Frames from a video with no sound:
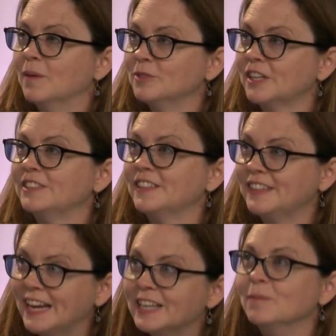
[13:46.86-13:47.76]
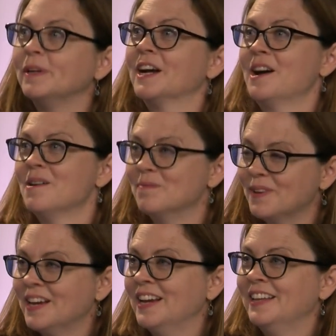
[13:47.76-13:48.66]
such that they can become
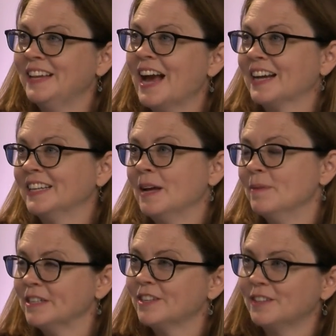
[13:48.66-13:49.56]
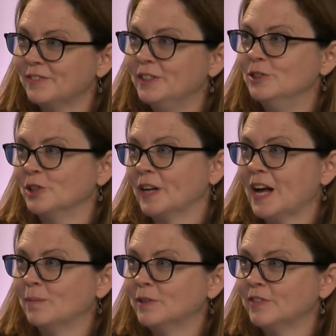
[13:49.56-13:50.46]
the academics of the future to
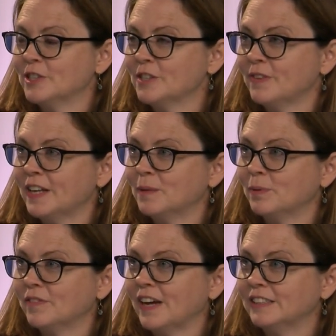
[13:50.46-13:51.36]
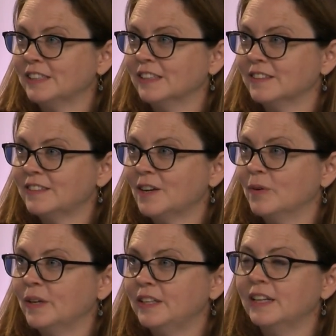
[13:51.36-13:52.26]
help diversify the profession.
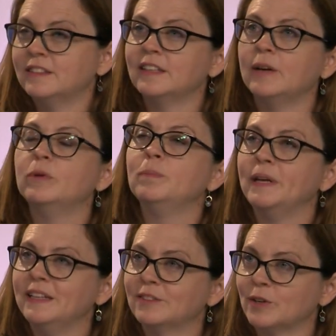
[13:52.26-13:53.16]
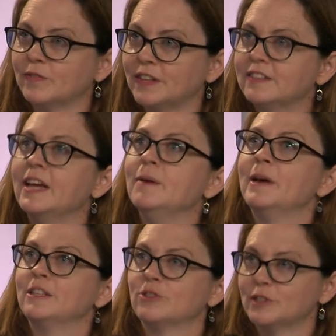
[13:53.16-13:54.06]
So it would be sort of the same
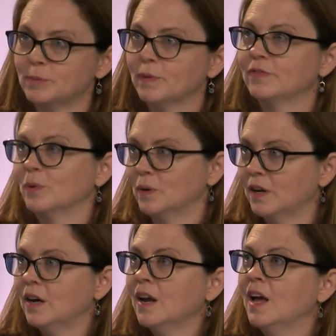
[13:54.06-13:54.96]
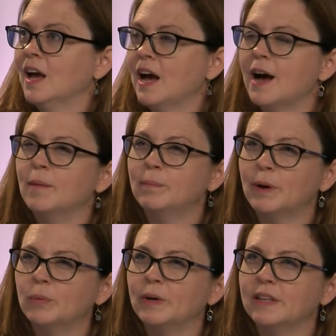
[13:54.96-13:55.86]
answer as before,
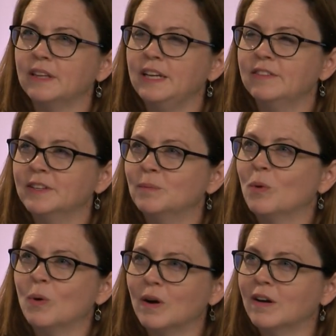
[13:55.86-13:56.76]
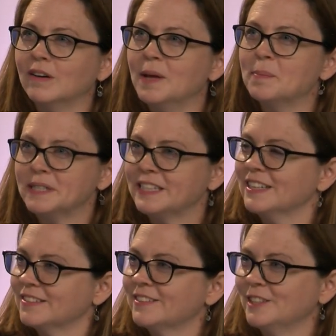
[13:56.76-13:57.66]
but with even more
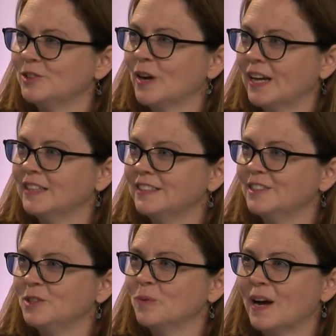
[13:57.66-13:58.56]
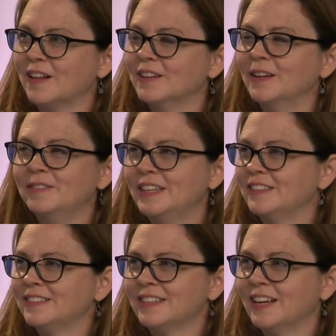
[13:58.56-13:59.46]
impetus to try to do well.
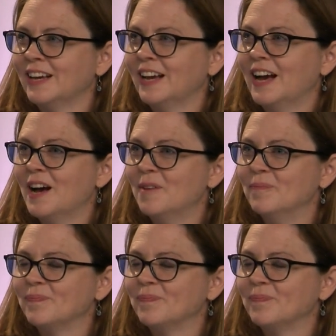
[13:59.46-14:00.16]
I